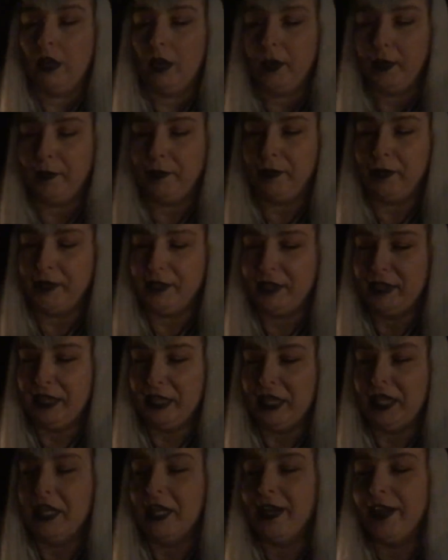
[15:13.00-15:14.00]

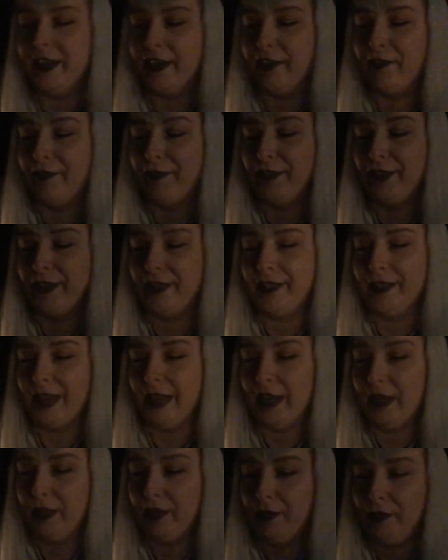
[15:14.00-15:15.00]
harvested off of the
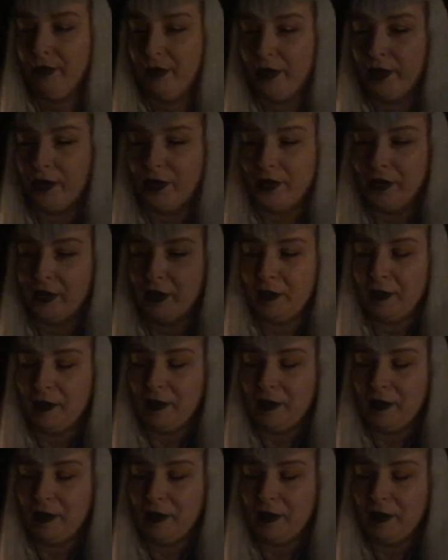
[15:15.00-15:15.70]
side of the road.